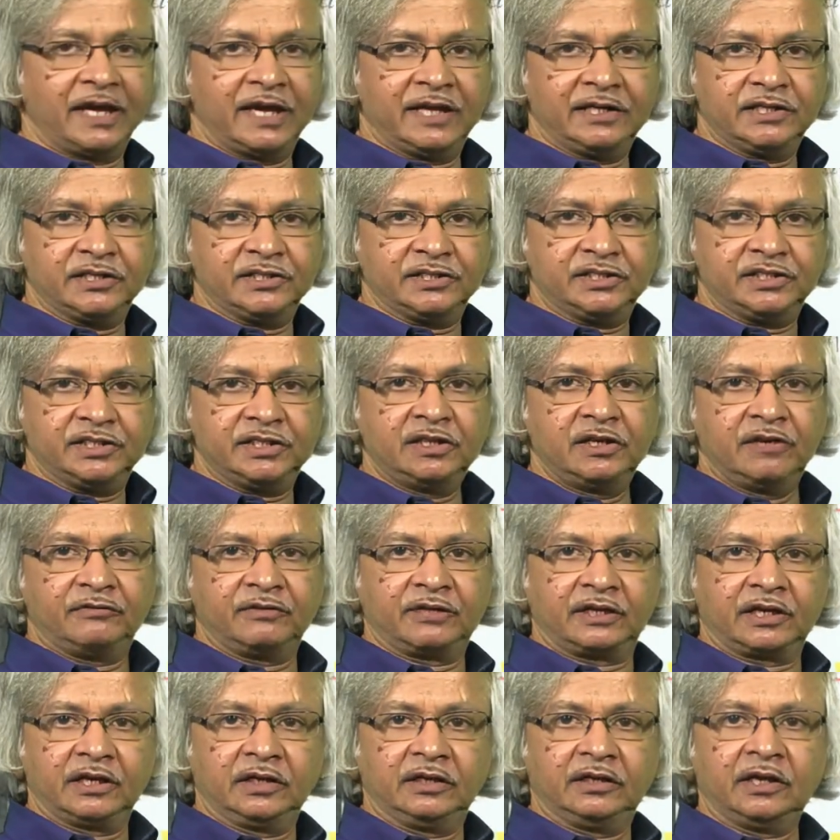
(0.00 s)
energy of
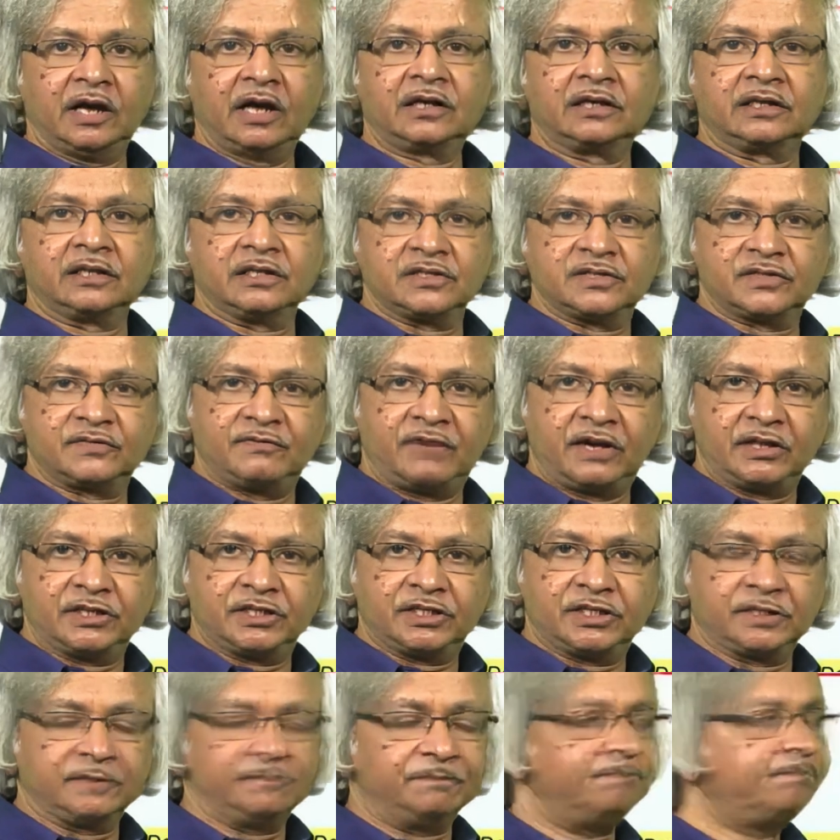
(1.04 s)
a conductance
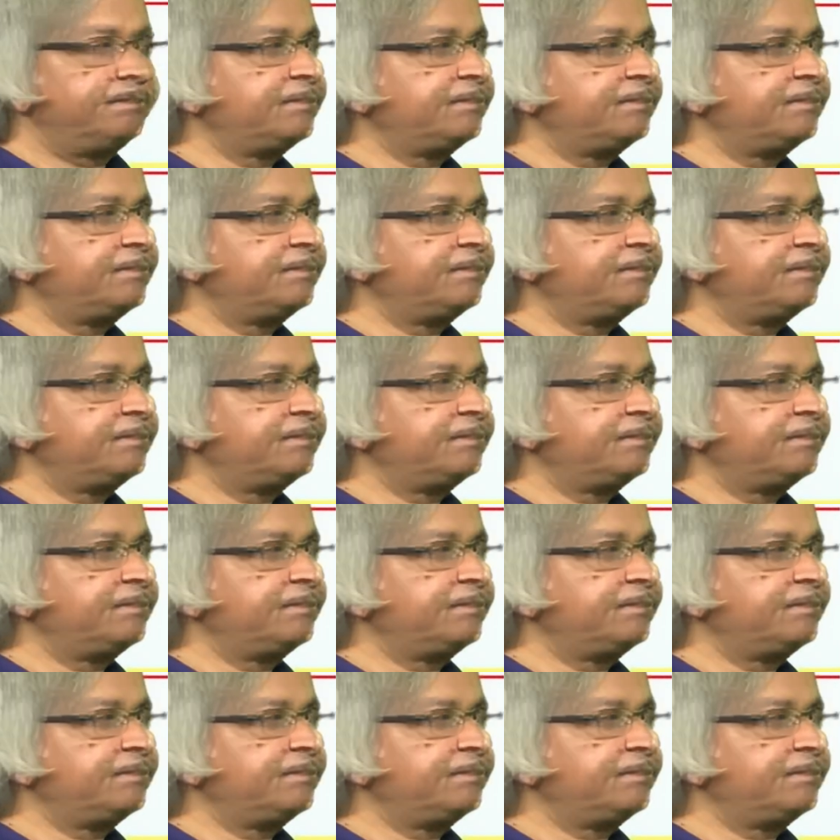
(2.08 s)
function.